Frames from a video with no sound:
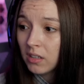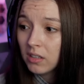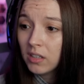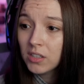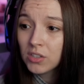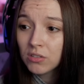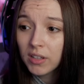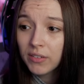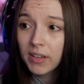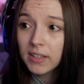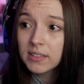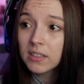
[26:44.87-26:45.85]
They should have
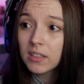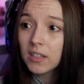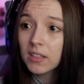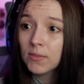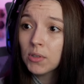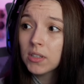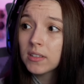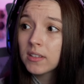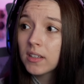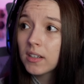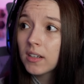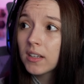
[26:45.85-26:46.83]
asked the Red Queen, is
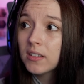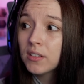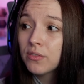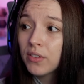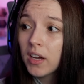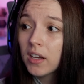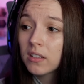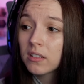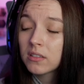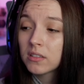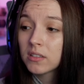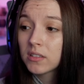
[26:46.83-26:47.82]
there an
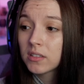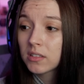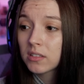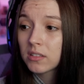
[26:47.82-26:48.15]
antivirus?